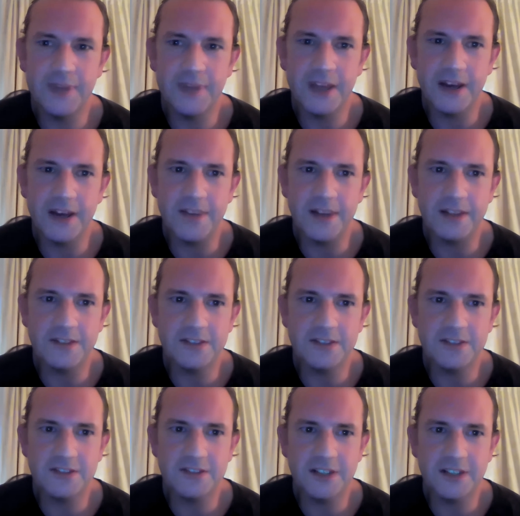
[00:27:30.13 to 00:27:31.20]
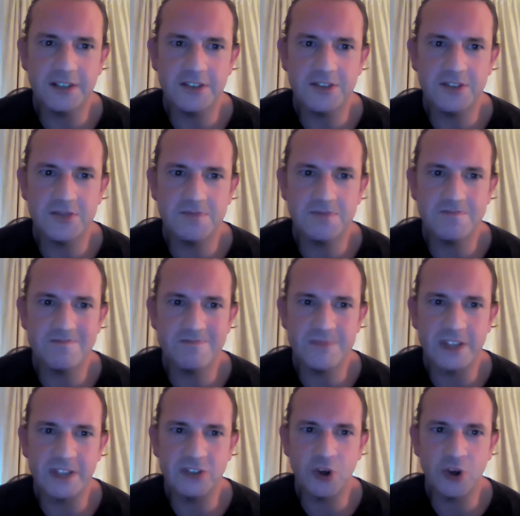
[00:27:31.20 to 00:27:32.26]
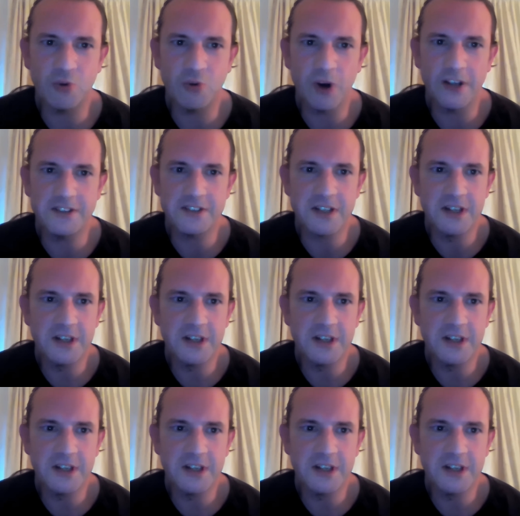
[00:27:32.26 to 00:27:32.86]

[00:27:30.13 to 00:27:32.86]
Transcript: yeah, that's, that's, that's not right.